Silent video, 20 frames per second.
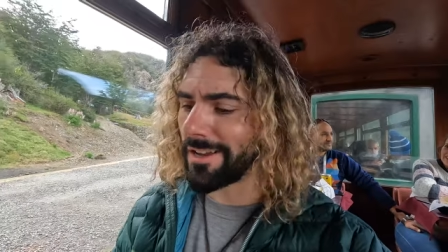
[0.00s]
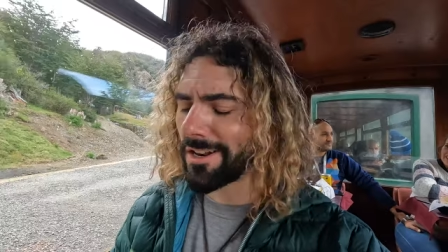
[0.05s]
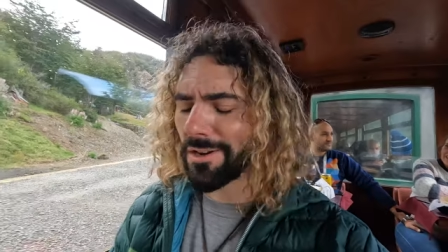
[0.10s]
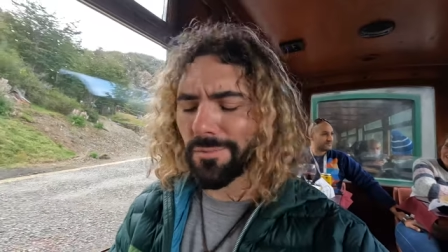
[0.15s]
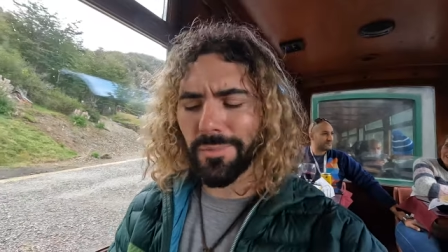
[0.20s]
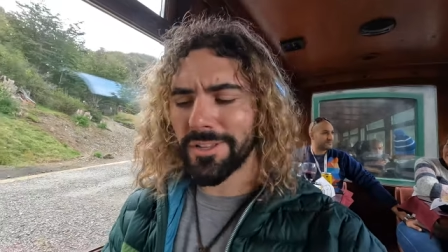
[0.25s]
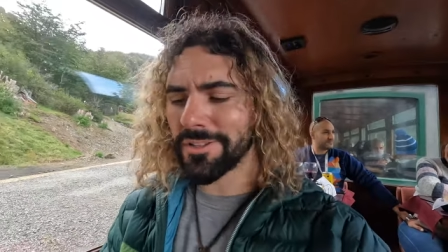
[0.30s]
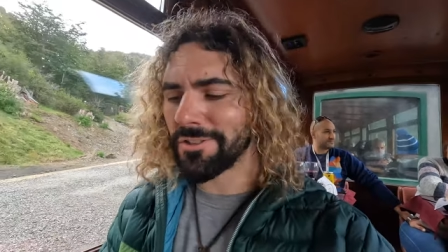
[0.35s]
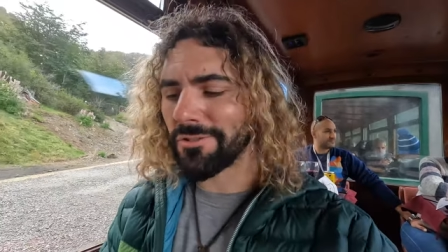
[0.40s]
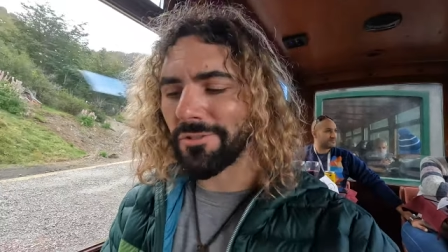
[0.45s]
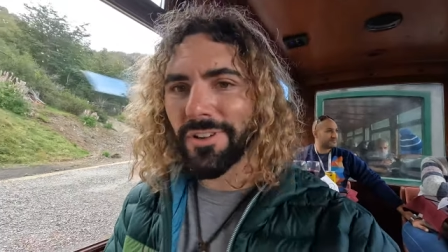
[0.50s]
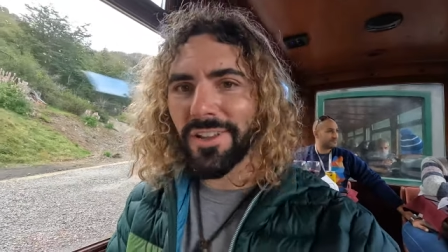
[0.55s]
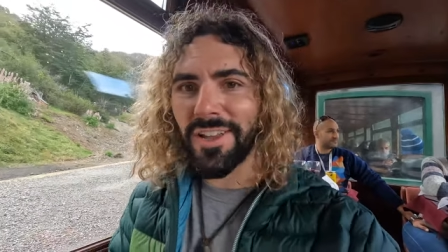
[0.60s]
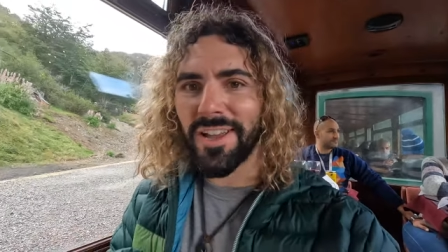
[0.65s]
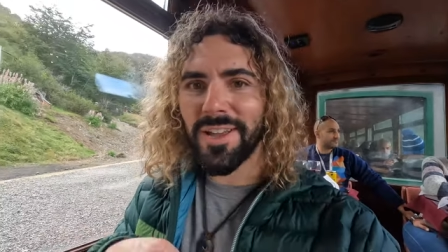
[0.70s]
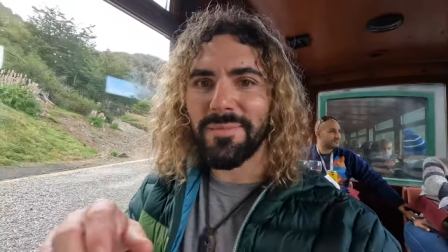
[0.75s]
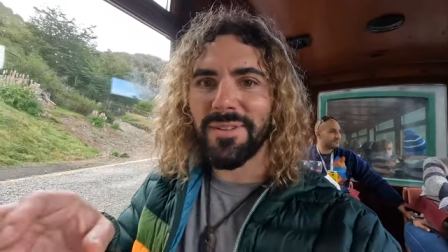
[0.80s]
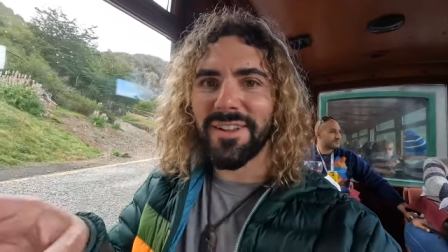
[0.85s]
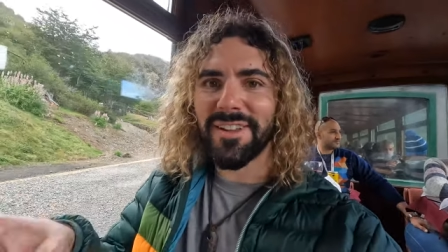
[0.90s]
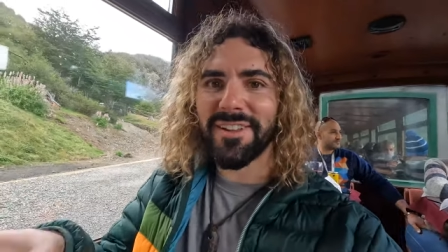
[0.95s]
later, but it's
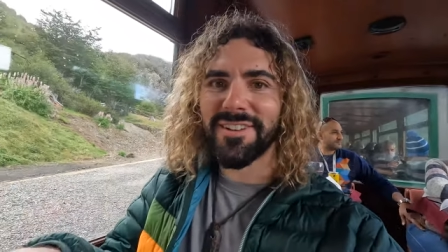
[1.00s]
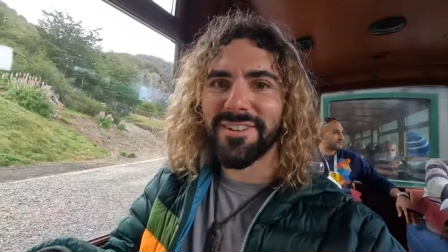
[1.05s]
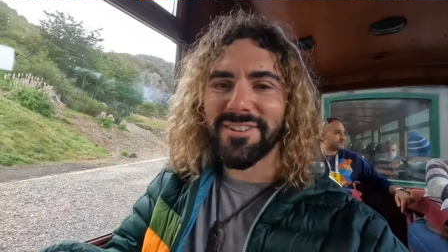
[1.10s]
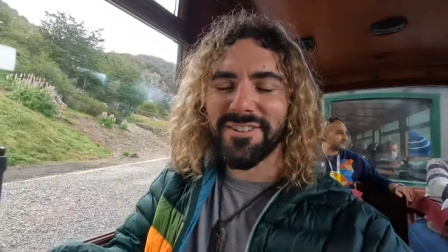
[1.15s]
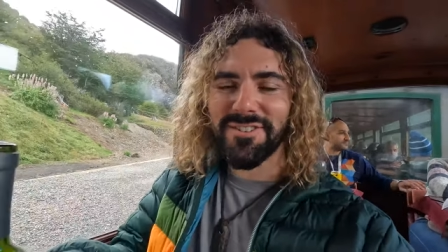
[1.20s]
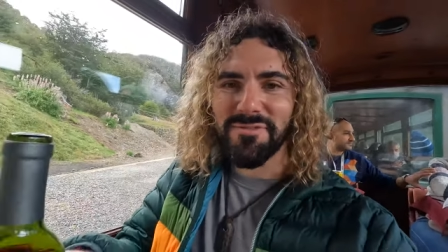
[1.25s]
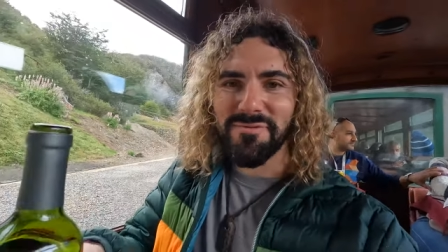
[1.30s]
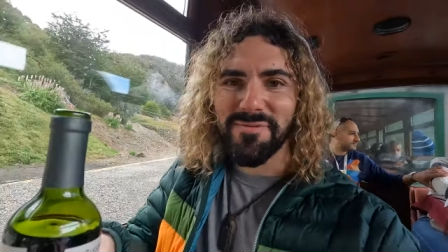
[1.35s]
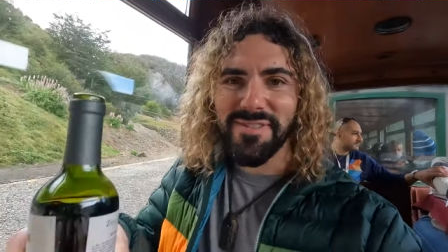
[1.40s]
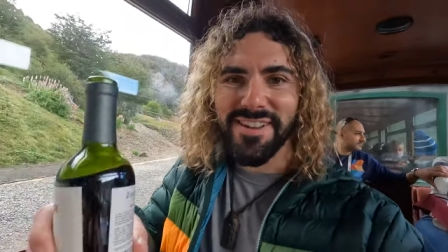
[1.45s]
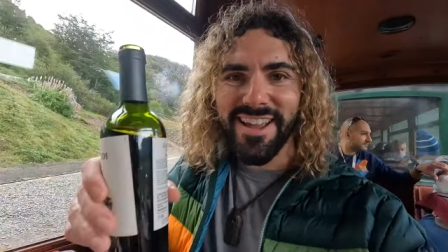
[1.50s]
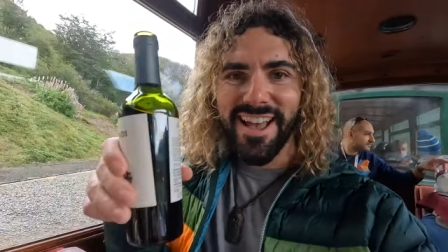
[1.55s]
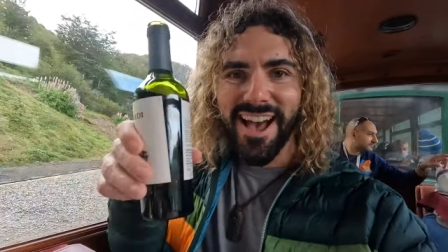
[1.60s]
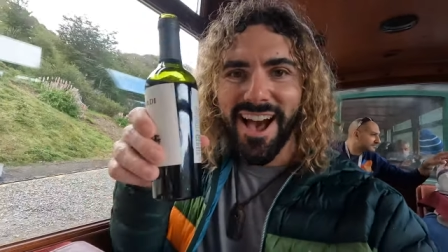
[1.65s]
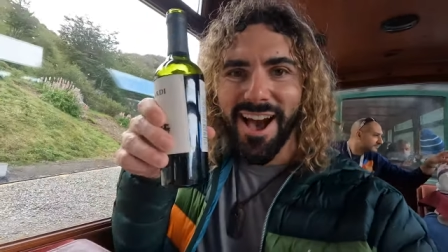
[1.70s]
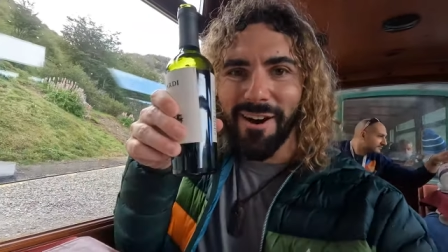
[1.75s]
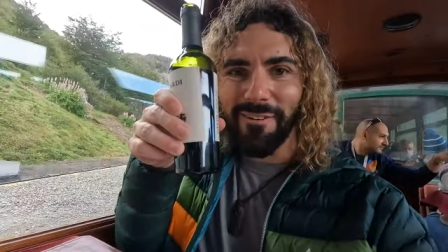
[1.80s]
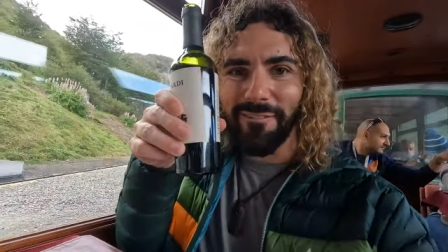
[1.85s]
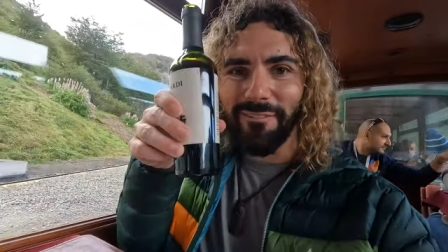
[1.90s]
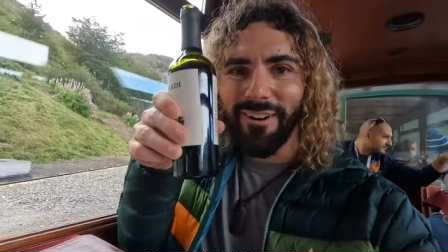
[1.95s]
okay because we
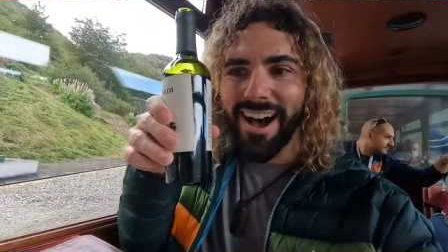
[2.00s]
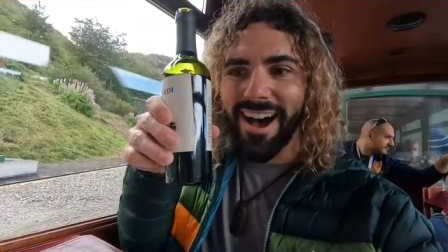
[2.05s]
got